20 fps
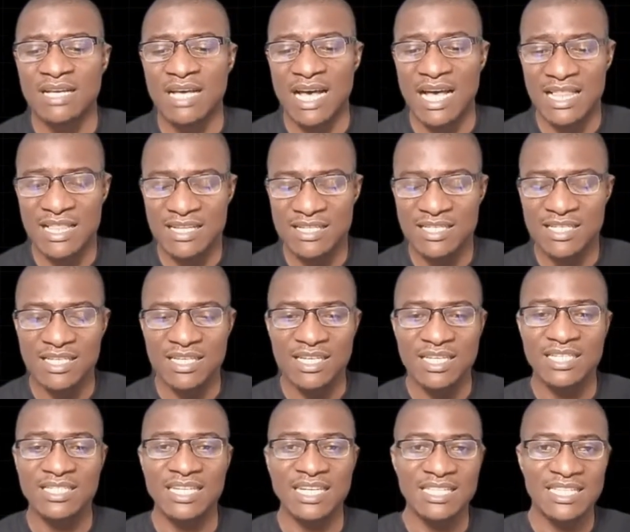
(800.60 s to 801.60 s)
LED
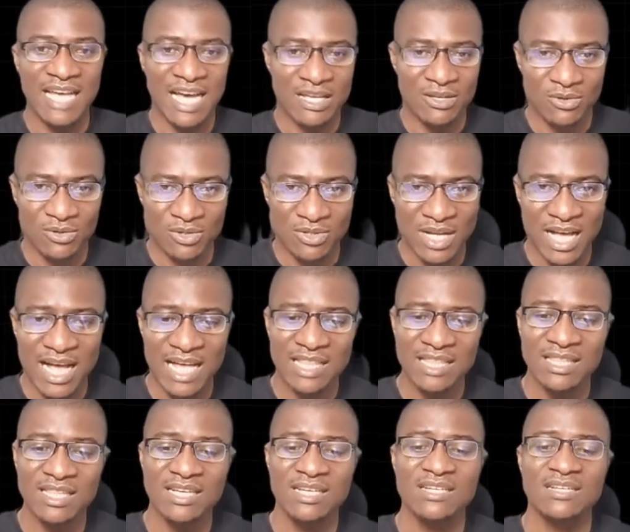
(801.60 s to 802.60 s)
is a diode,
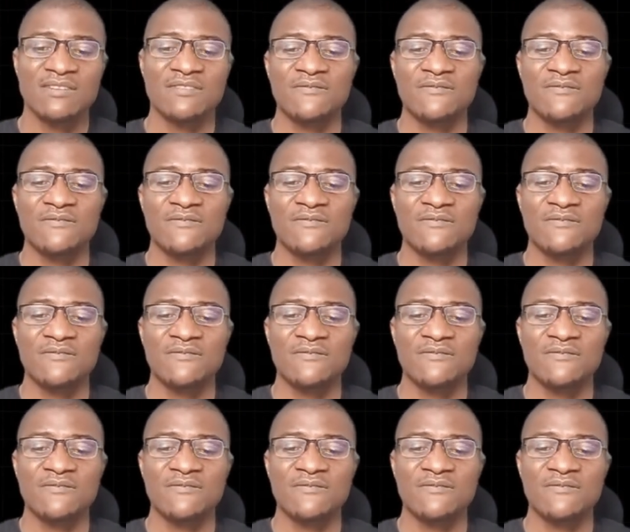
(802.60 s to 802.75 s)
and